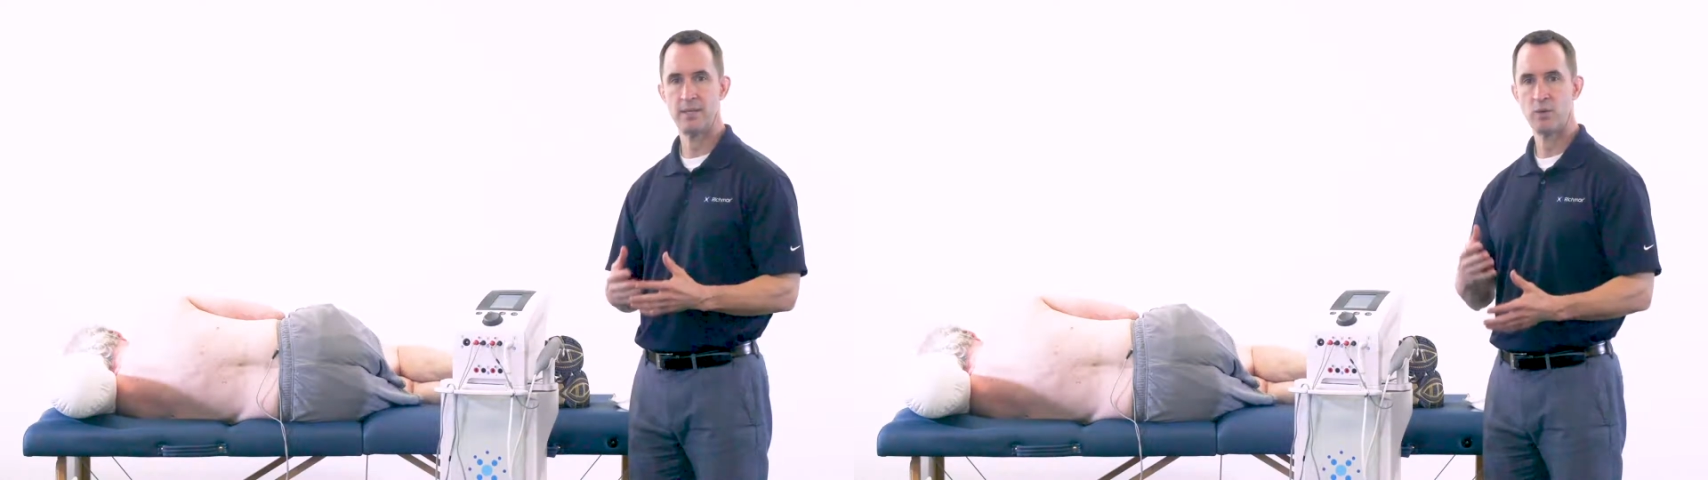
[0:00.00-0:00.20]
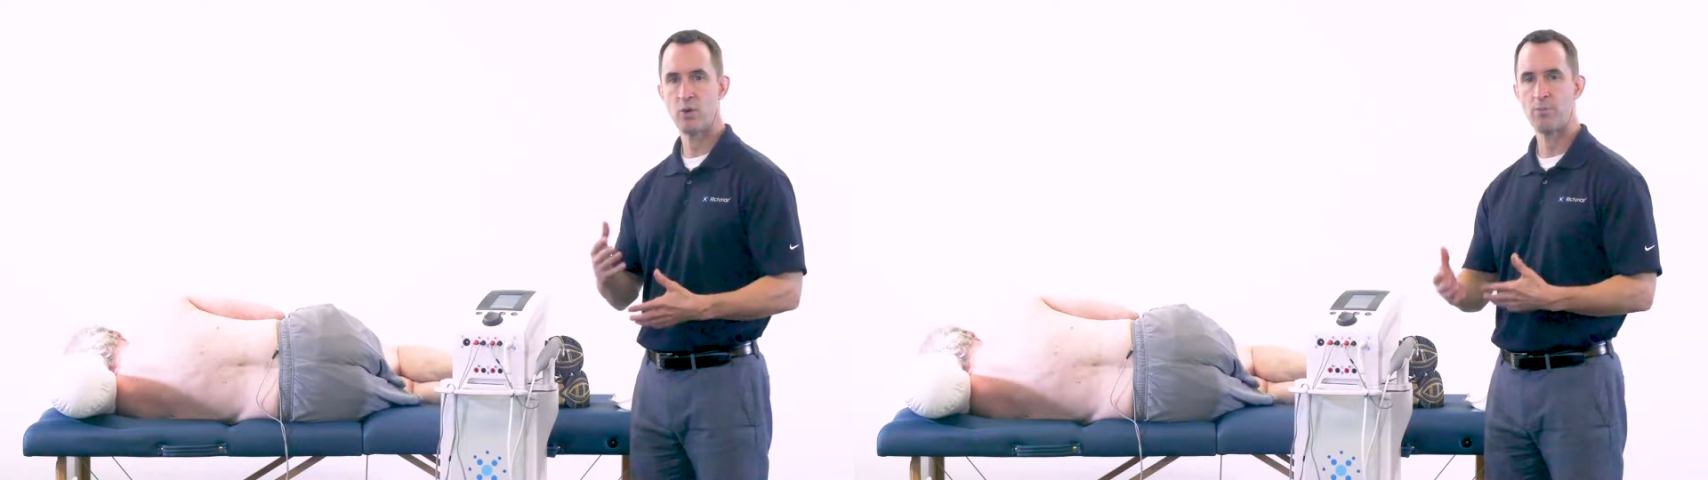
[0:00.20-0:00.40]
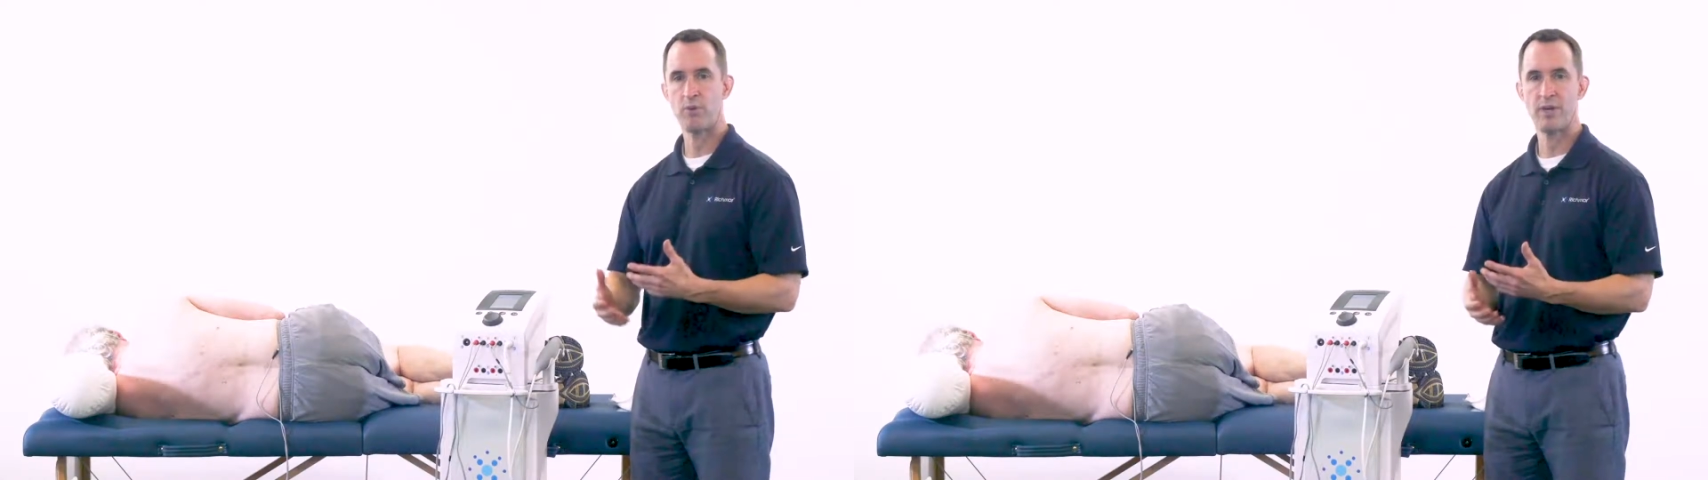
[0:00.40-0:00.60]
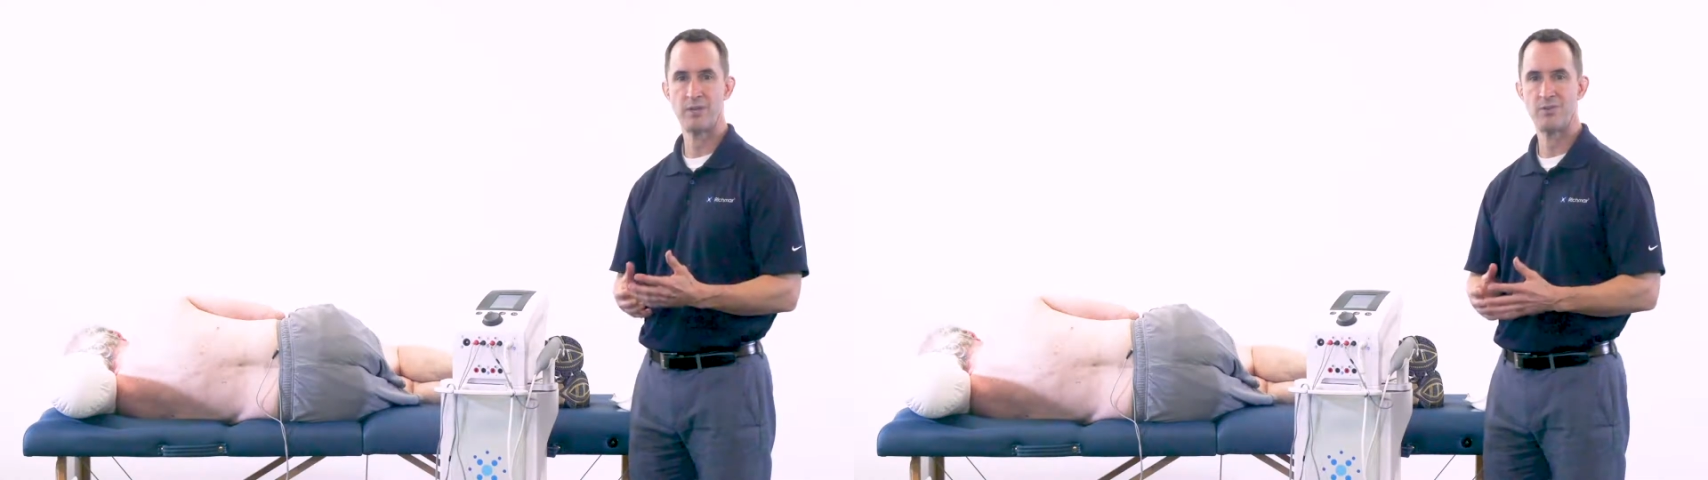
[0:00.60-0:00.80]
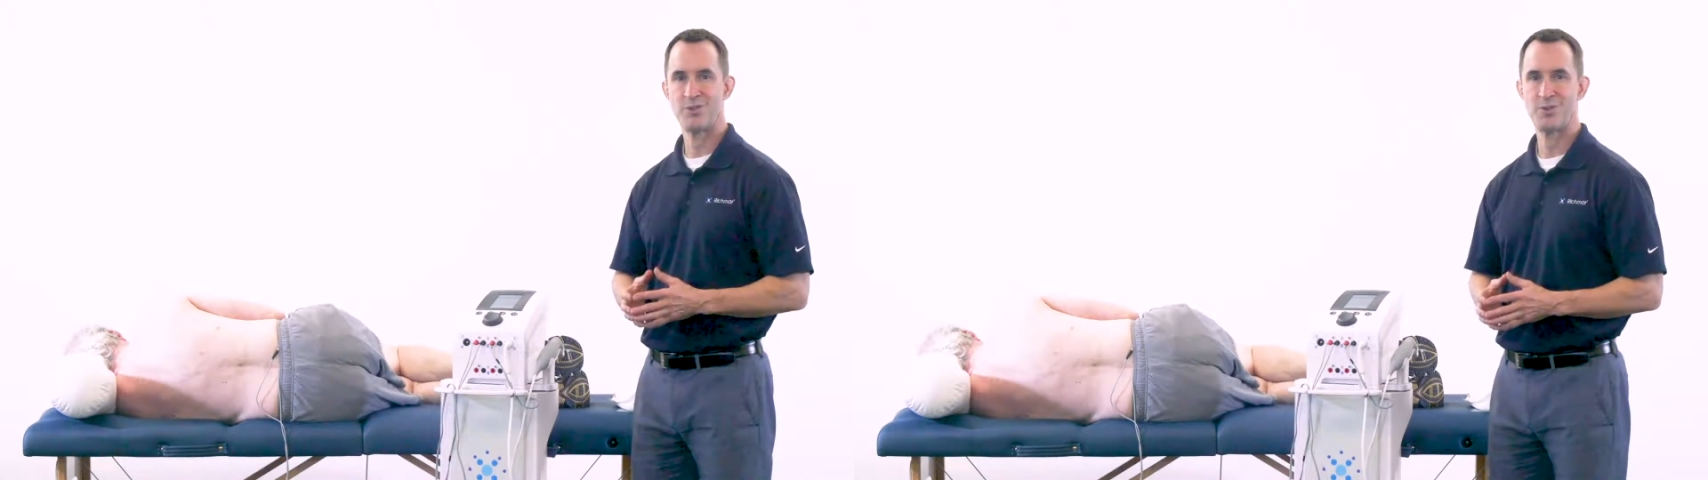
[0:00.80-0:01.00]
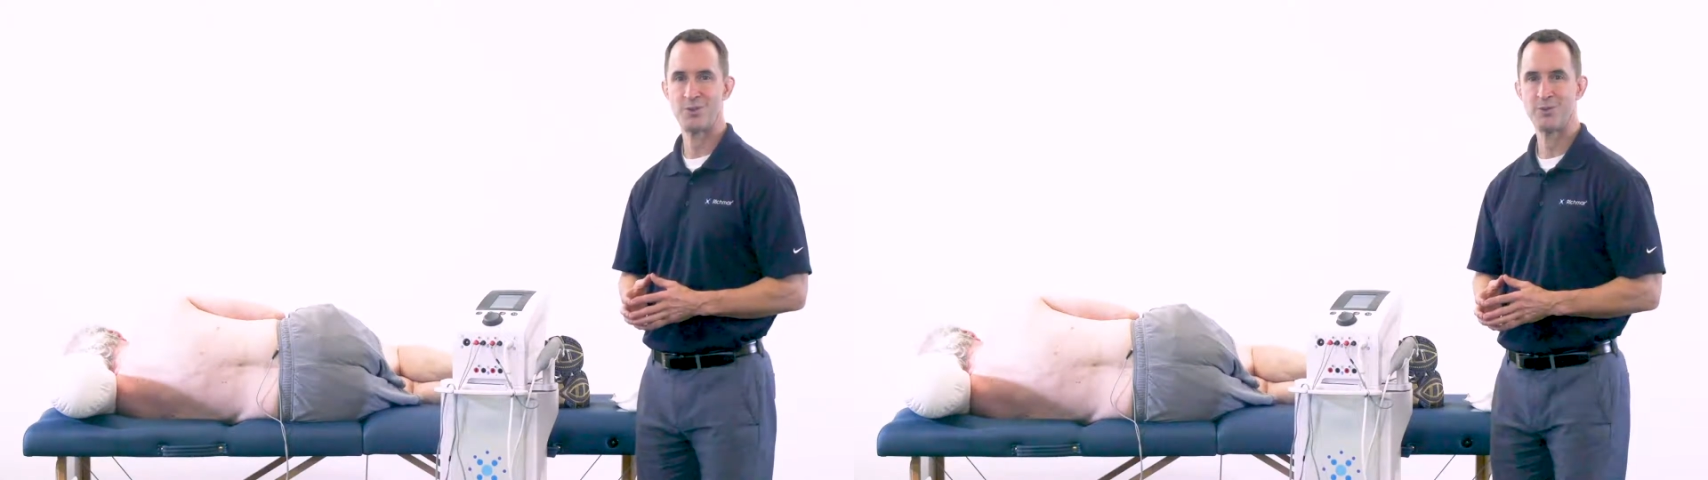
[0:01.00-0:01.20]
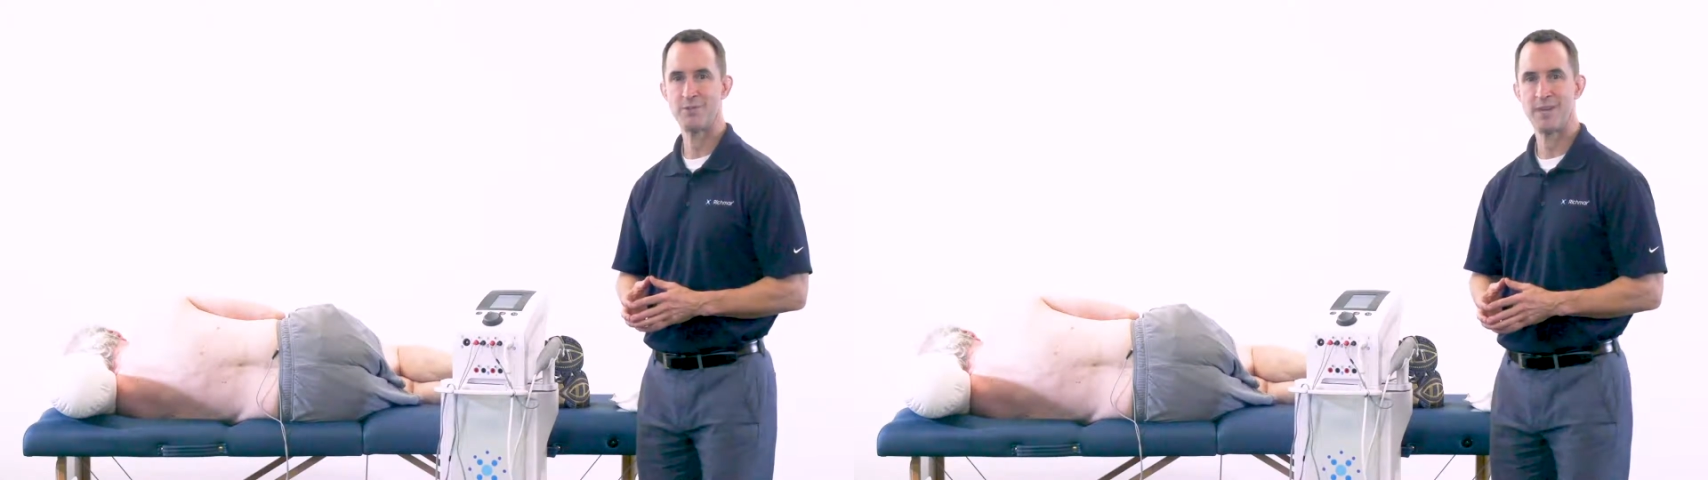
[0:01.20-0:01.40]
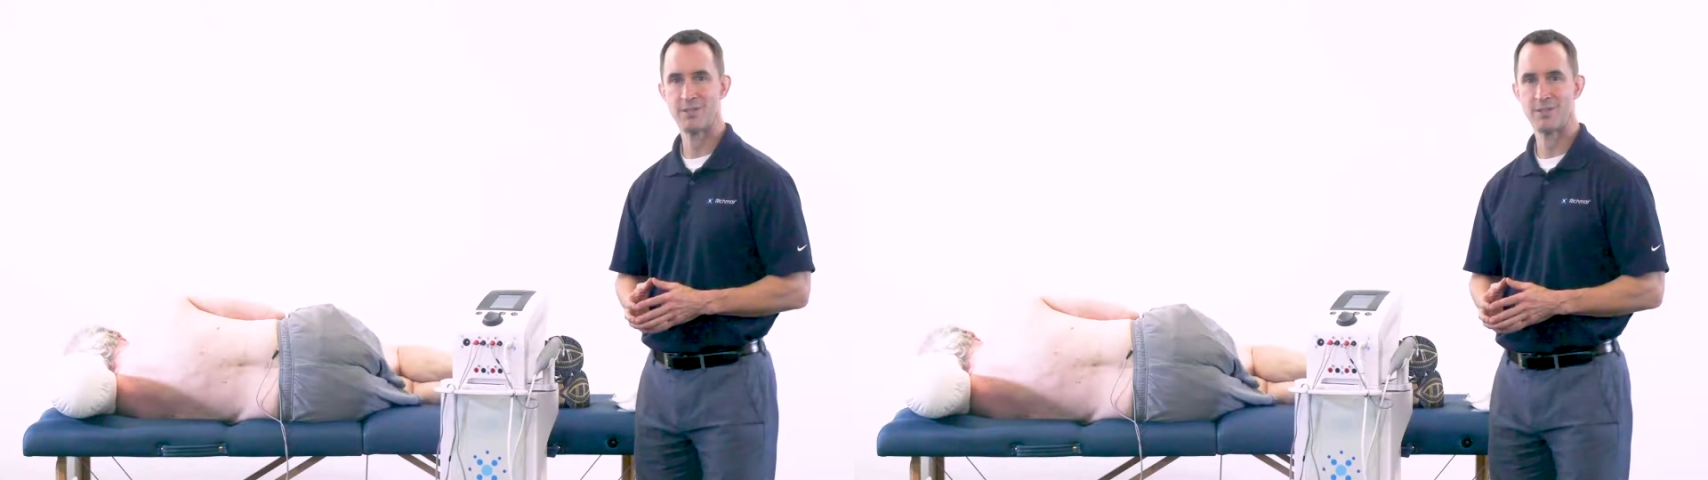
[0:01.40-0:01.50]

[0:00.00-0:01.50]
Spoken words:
and incorporate into some